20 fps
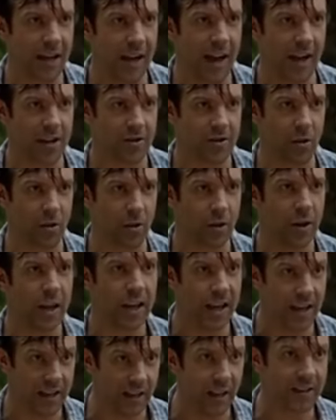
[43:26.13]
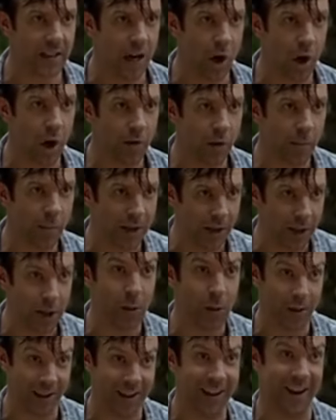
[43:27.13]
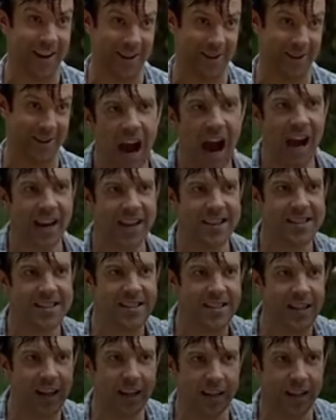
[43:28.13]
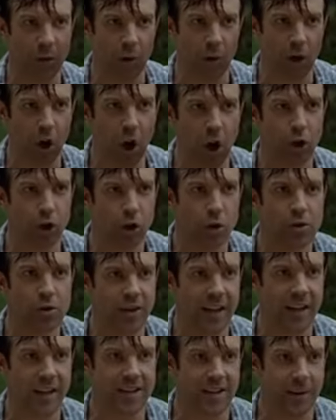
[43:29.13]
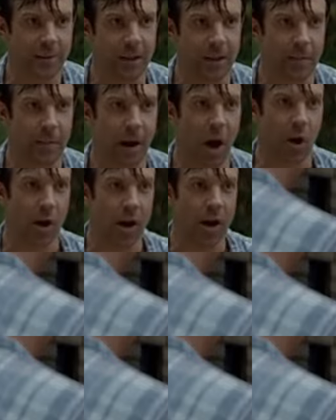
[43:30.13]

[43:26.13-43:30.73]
an asshole. It does, however, make you a liar. I distinctly recall you saying something about